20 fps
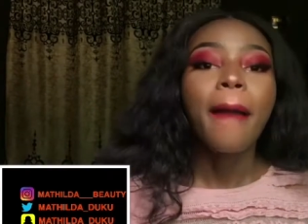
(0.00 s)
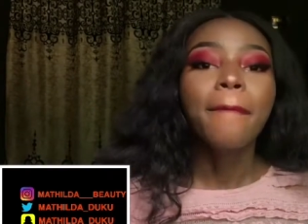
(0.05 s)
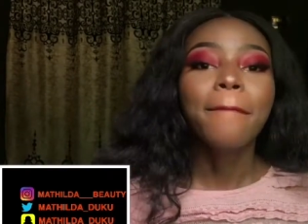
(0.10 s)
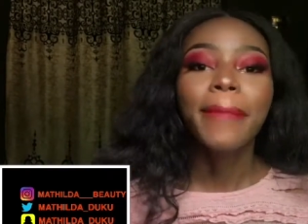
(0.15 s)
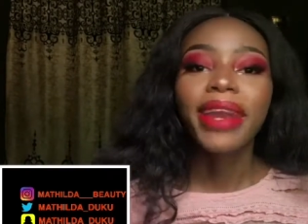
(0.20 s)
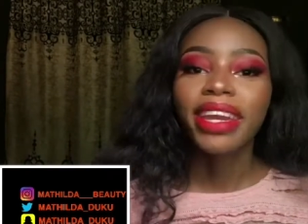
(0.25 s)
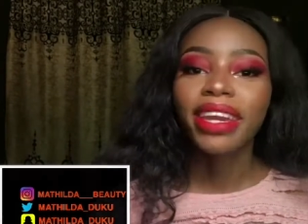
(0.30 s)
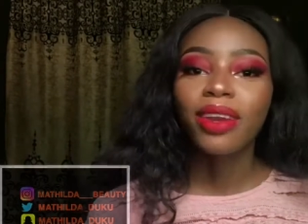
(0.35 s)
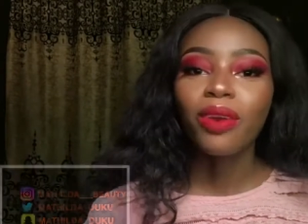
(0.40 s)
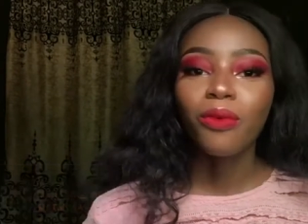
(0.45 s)

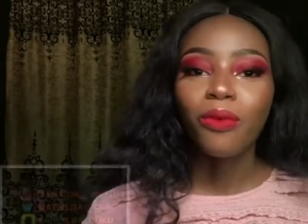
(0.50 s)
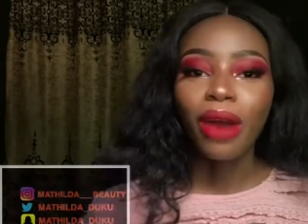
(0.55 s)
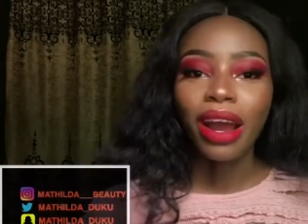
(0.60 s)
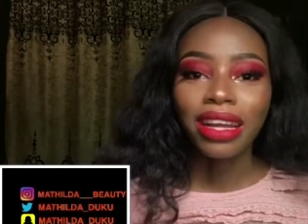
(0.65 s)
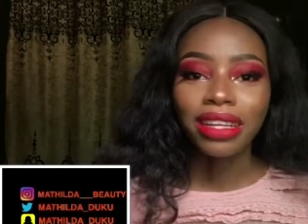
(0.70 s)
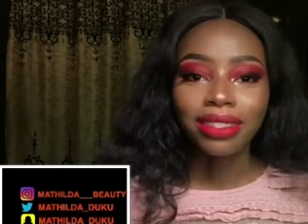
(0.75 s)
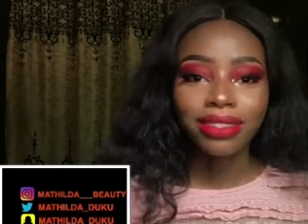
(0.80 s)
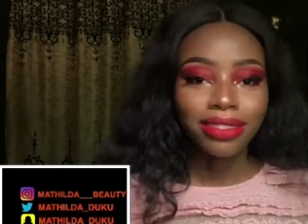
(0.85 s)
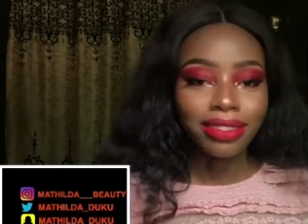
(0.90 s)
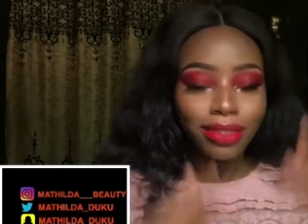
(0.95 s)
Make it
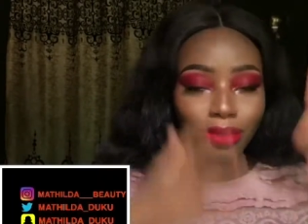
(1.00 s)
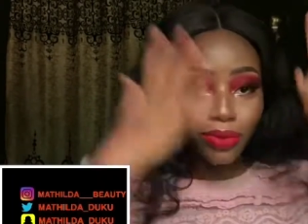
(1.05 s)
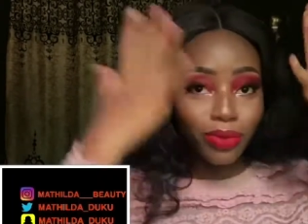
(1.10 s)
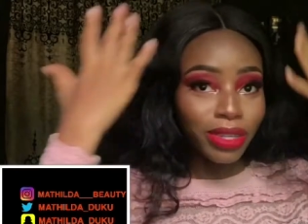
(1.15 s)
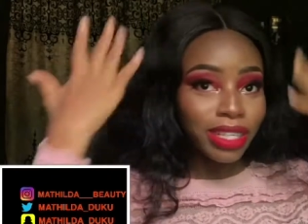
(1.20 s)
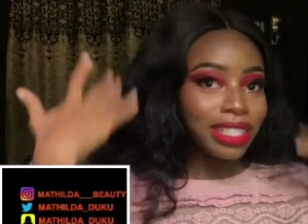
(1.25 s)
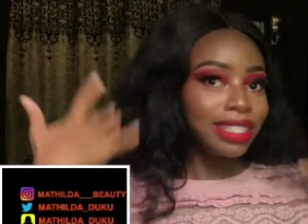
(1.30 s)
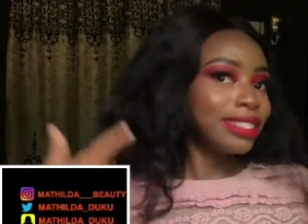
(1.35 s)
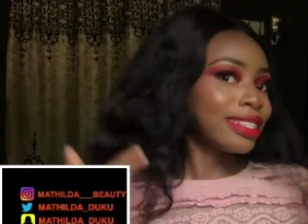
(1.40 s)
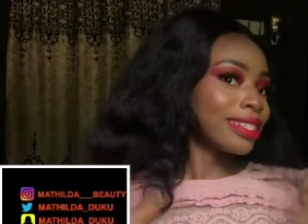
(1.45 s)
white.
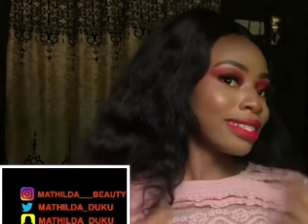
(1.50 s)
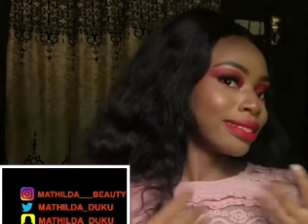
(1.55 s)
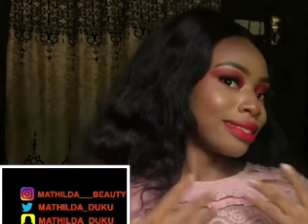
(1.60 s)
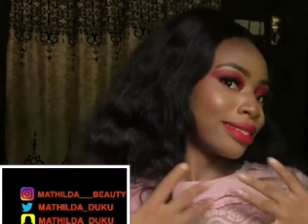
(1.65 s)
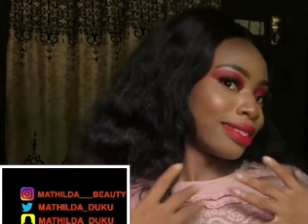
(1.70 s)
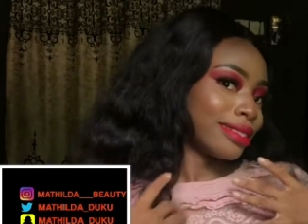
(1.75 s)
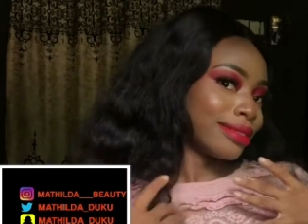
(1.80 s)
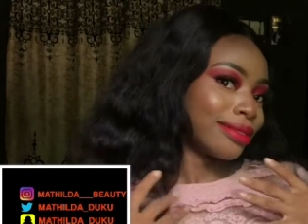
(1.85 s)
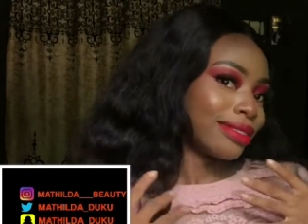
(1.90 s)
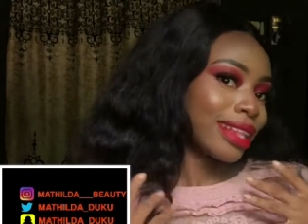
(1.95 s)
We
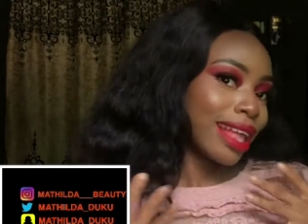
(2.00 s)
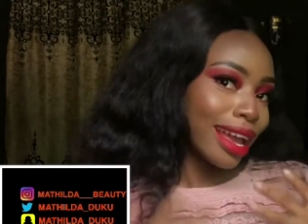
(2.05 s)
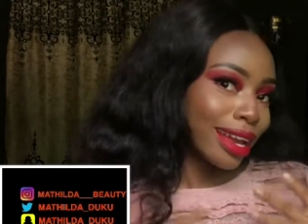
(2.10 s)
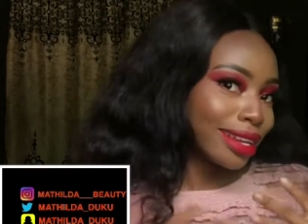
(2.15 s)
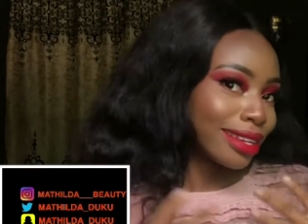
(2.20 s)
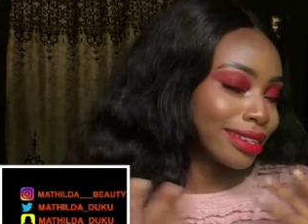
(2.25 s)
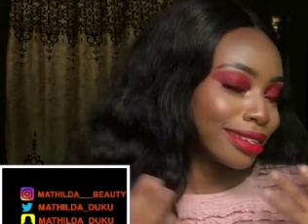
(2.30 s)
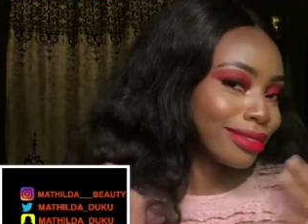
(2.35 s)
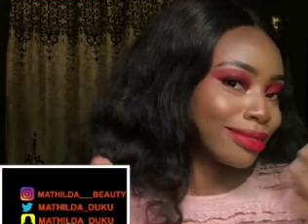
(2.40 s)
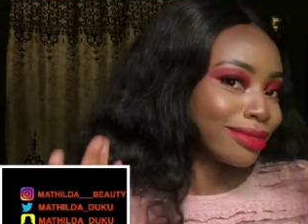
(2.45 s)
just, like,